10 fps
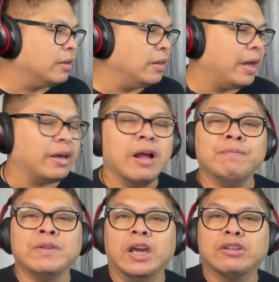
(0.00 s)
Like
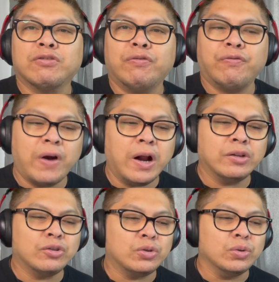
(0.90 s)
it's
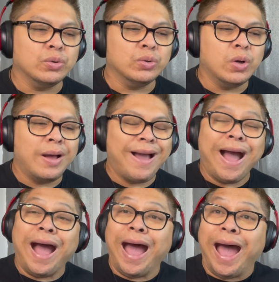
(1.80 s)
far too
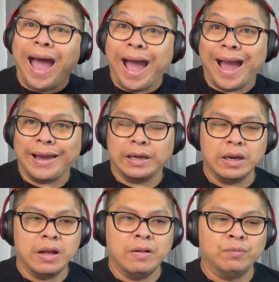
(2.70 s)

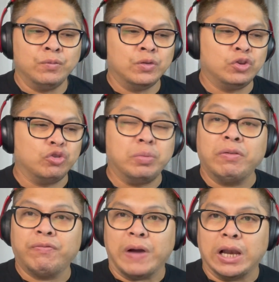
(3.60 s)
high to be
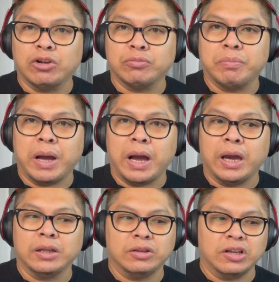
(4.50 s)
followed
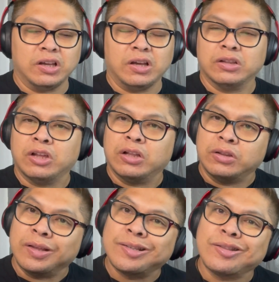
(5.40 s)
by
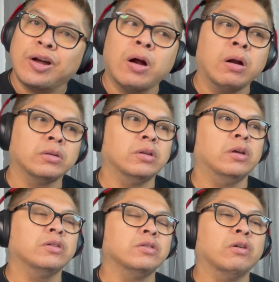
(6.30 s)
the
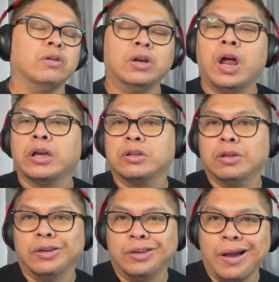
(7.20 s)
starters or like
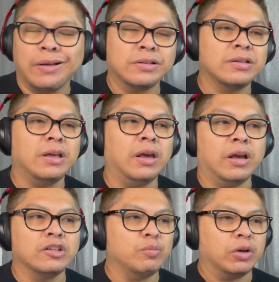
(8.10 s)
the young
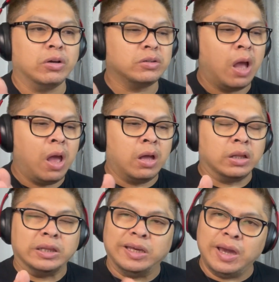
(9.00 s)
singers, because
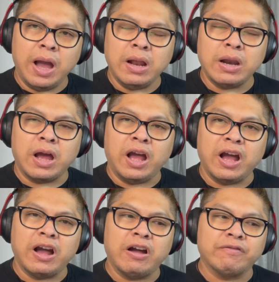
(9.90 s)
Diana
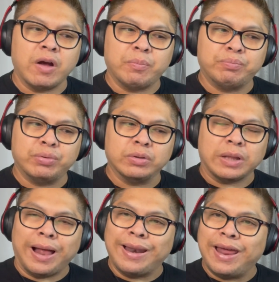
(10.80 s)
have put
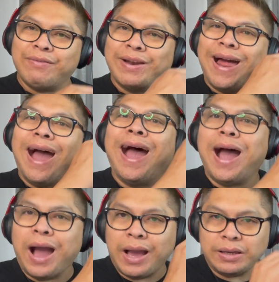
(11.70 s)
a level
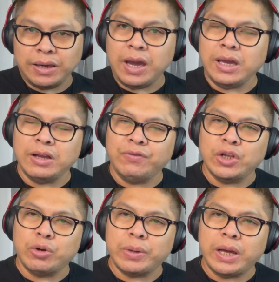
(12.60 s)
higher, if
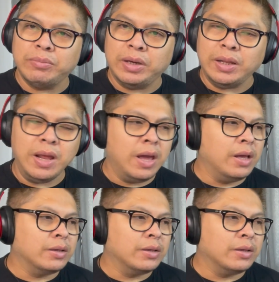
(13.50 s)
you know what I mean.